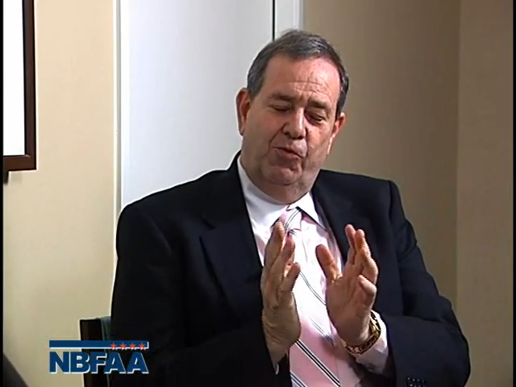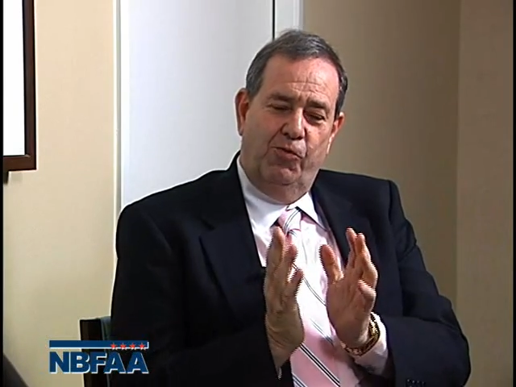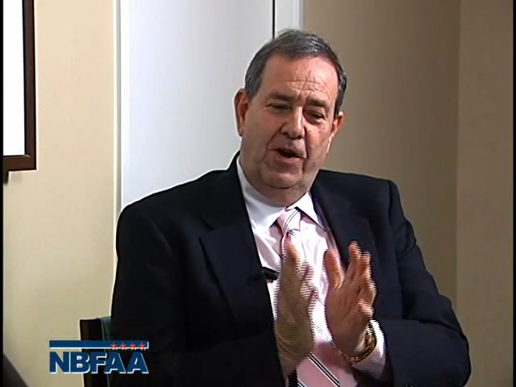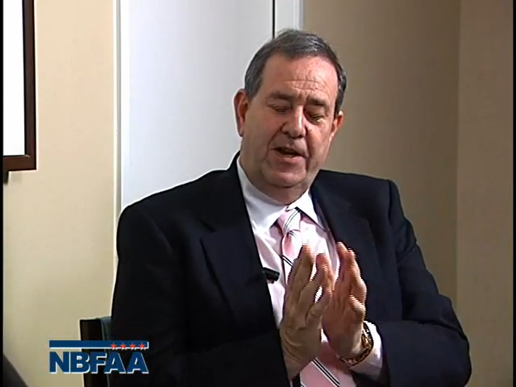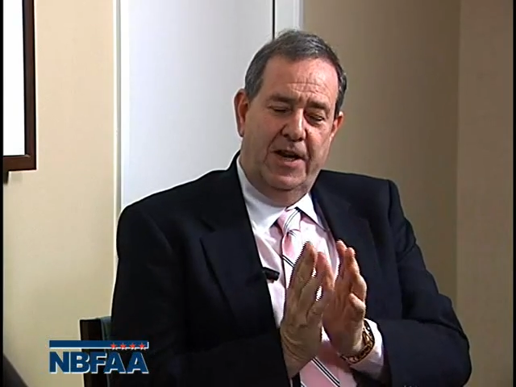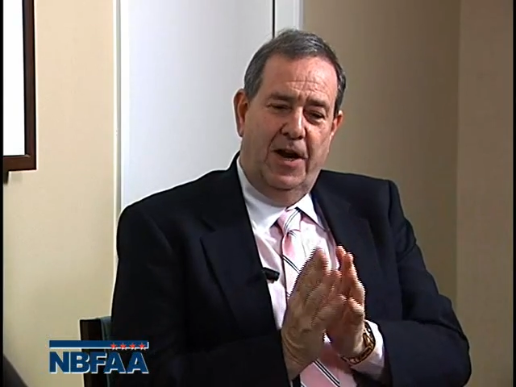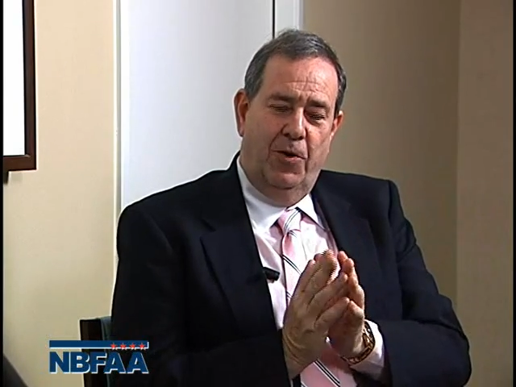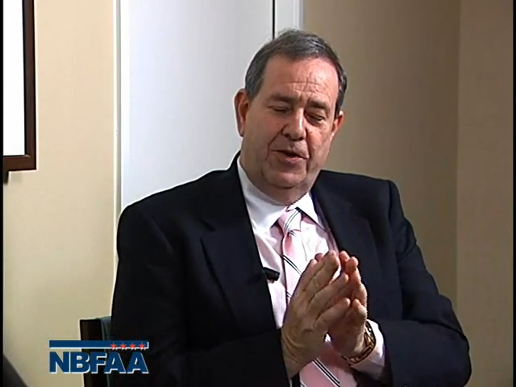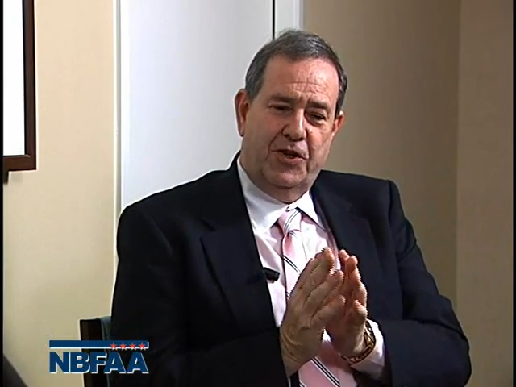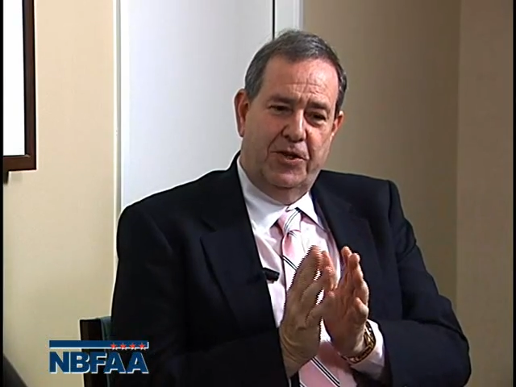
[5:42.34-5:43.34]
Right
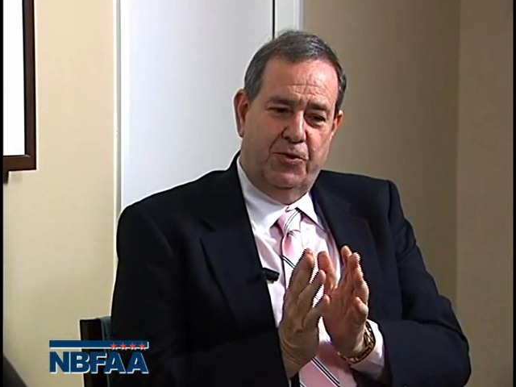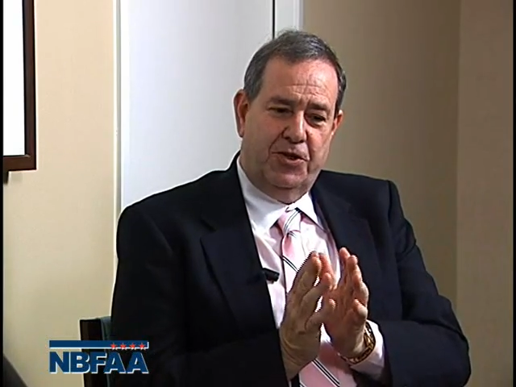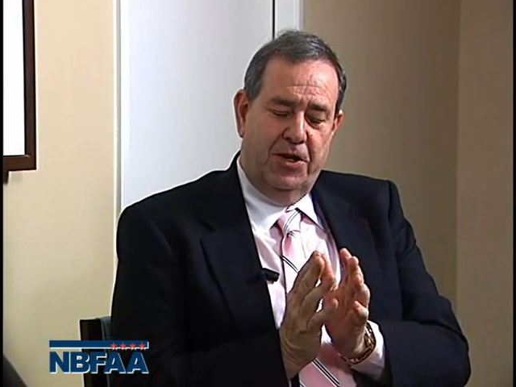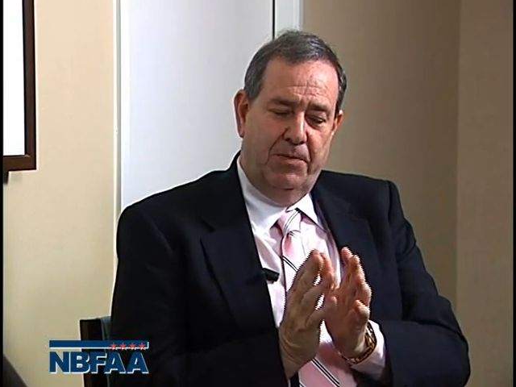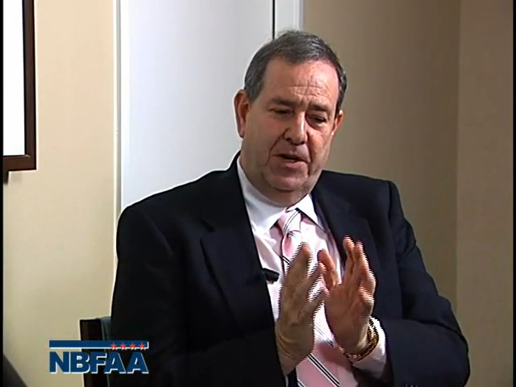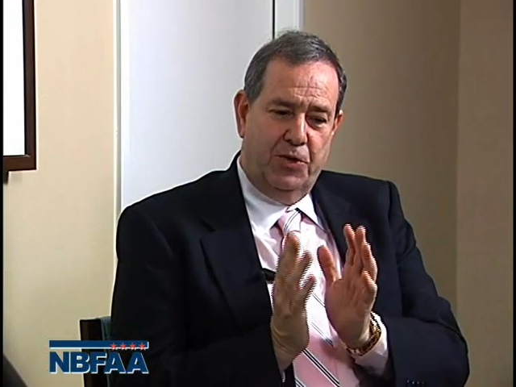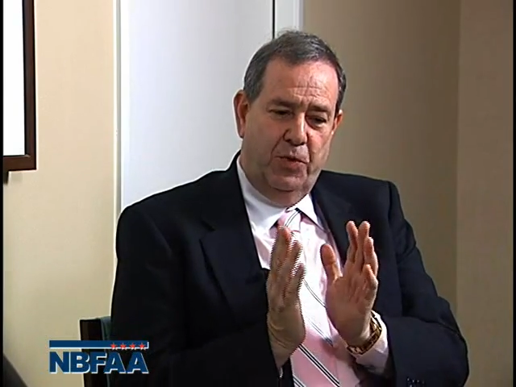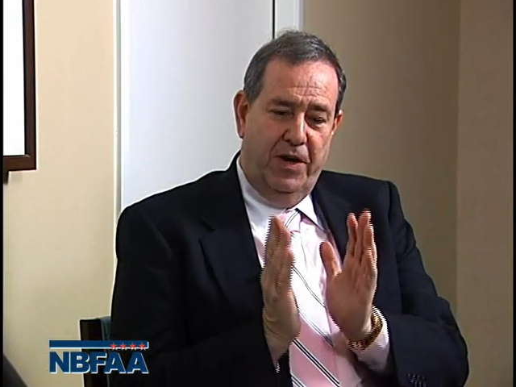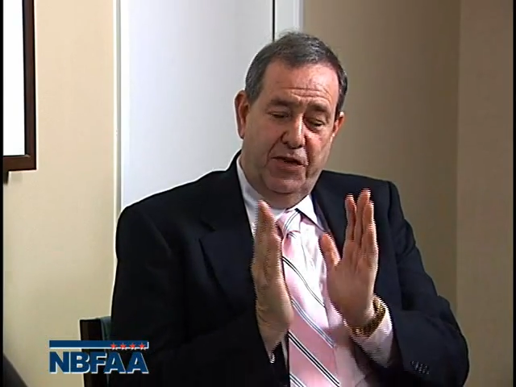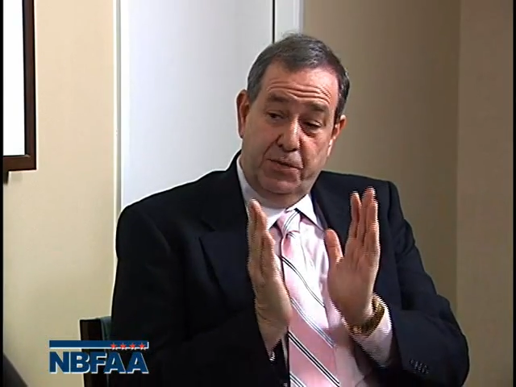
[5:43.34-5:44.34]
now, it's interesting because
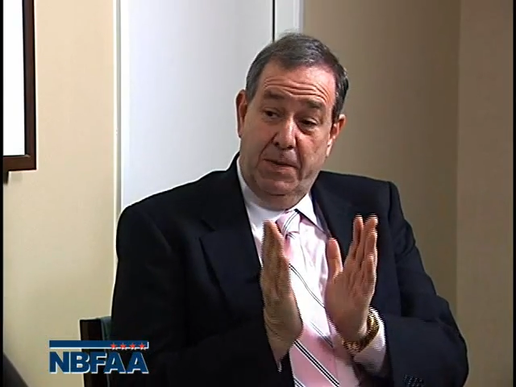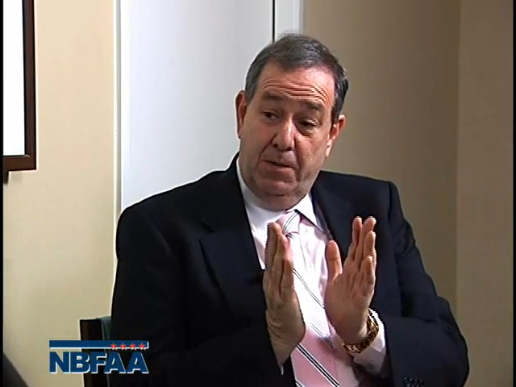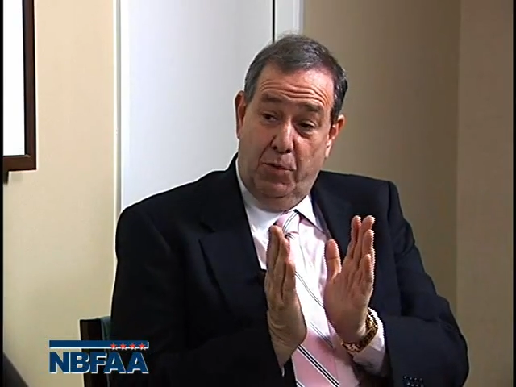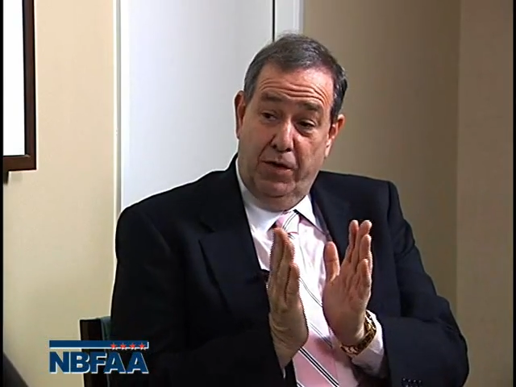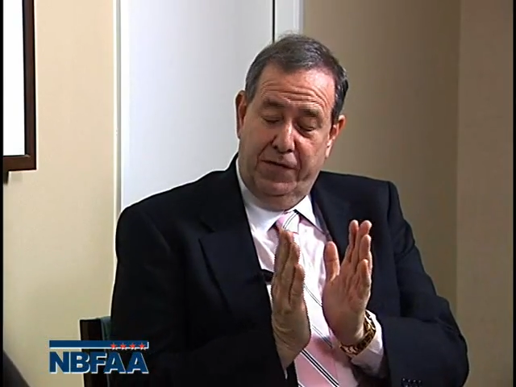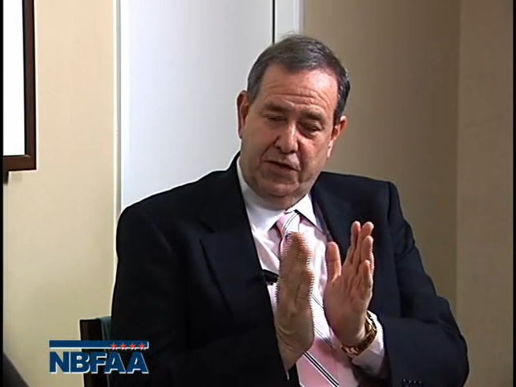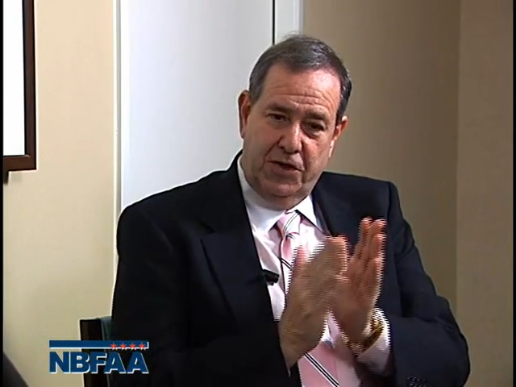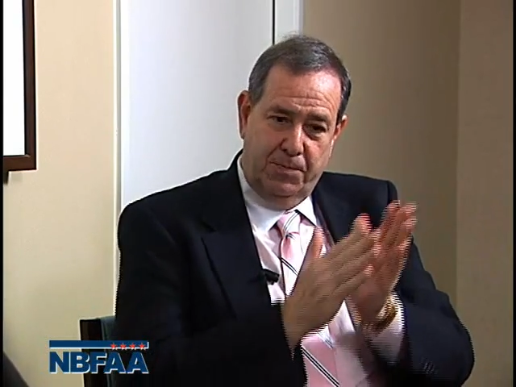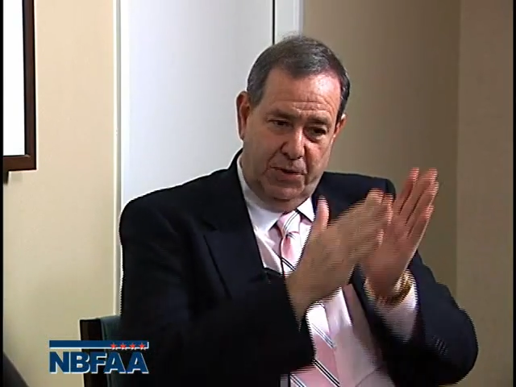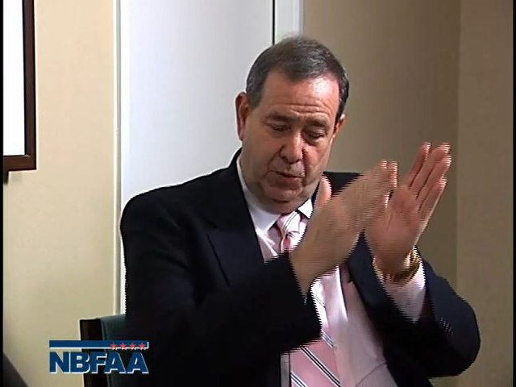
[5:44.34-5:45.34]
we have this
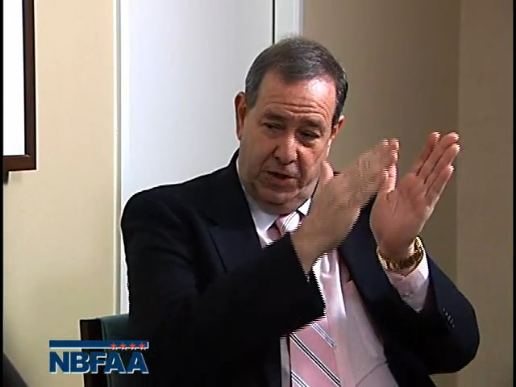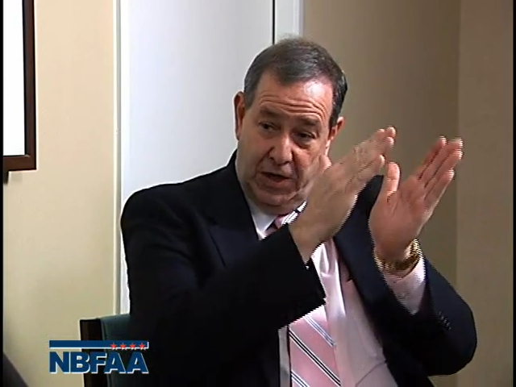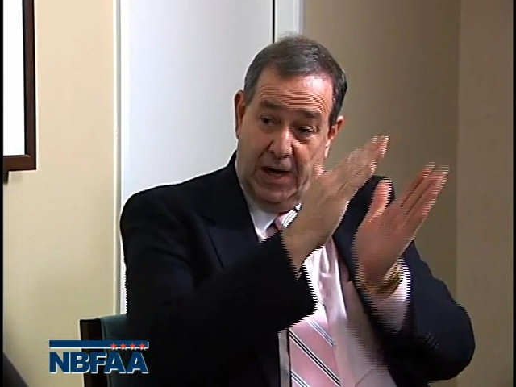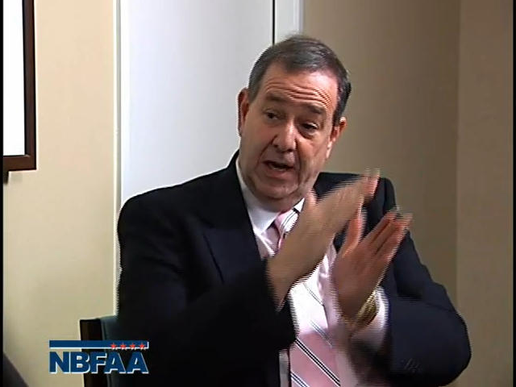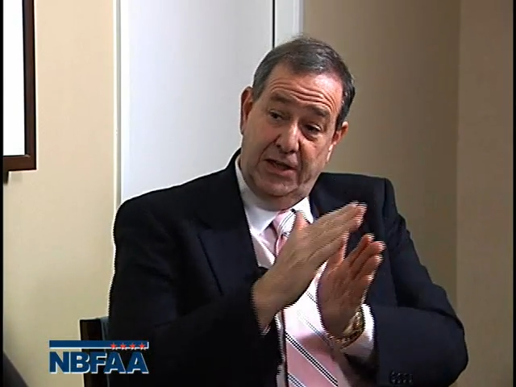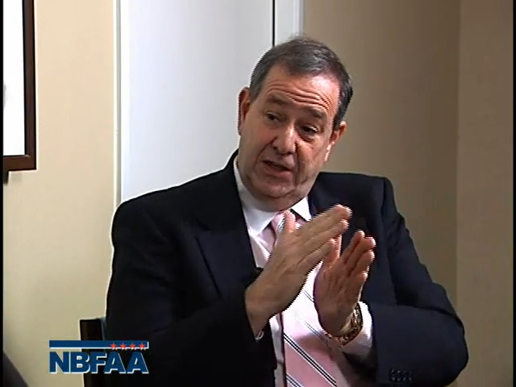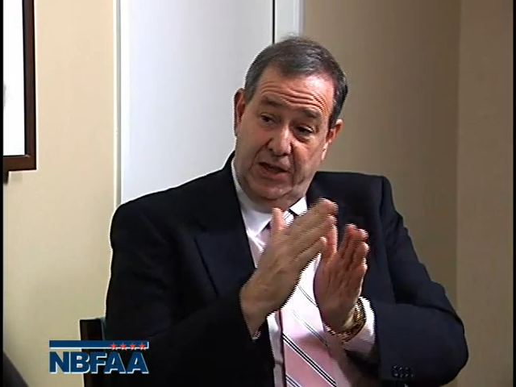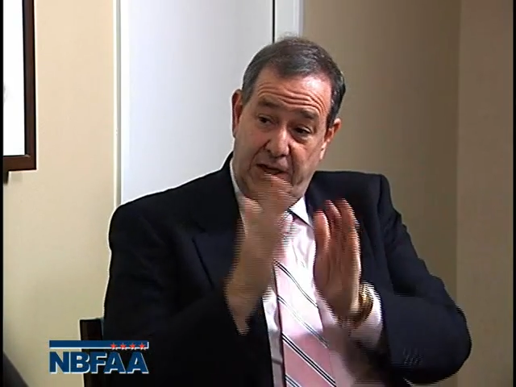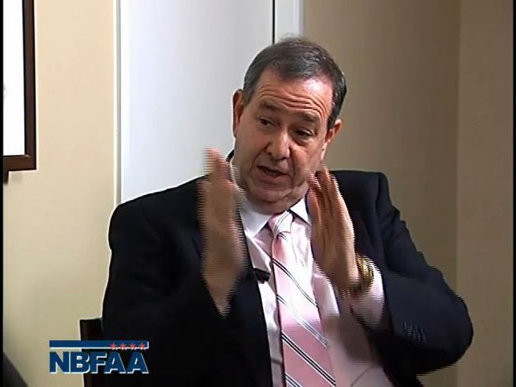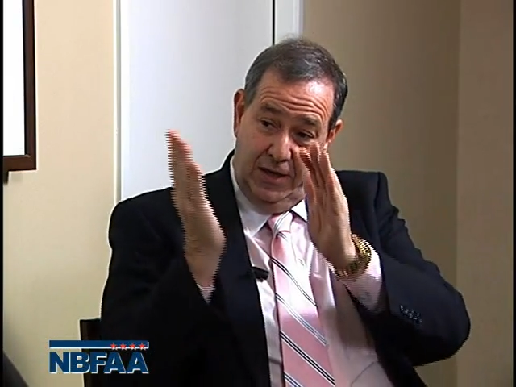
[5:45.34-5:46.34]
metamorphosis between IT
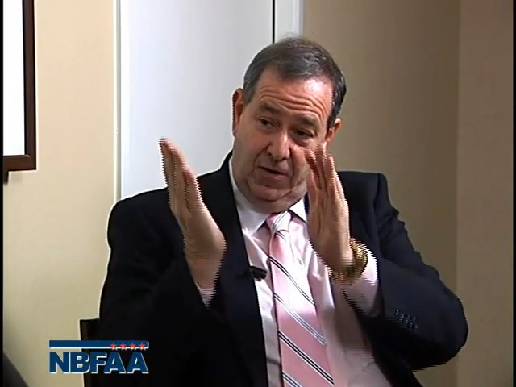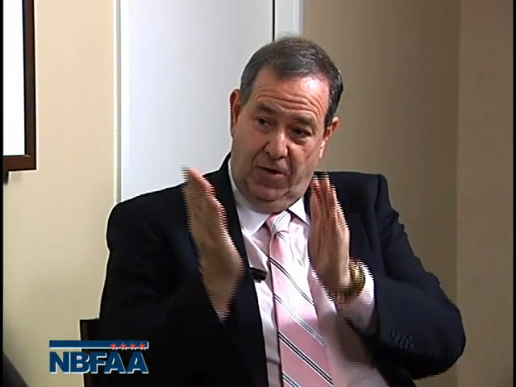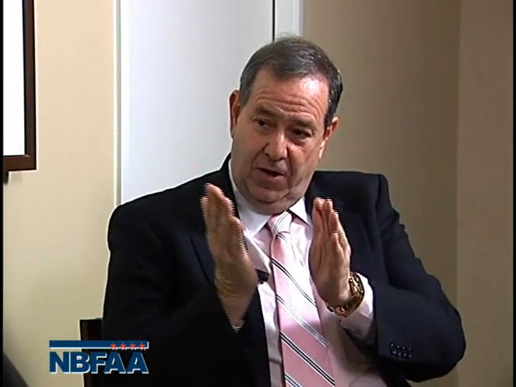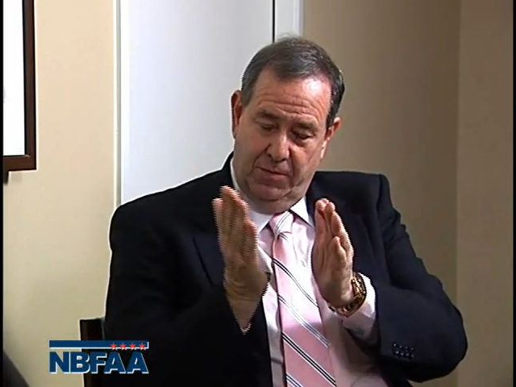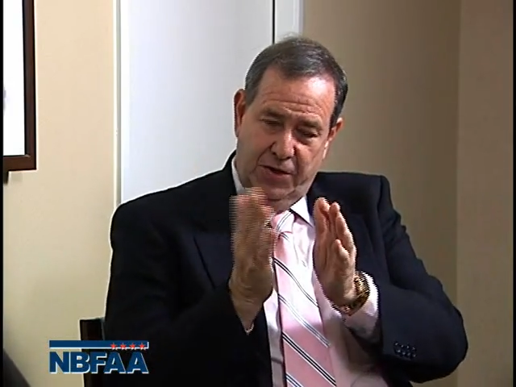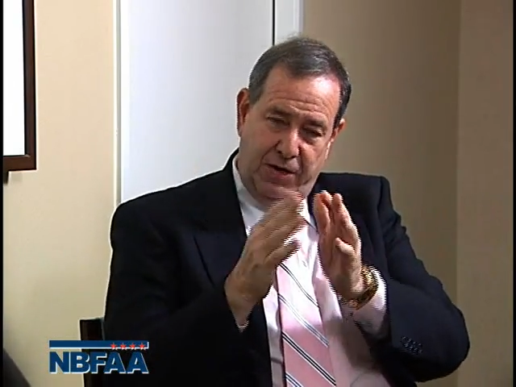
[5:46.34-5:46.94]
and alarms,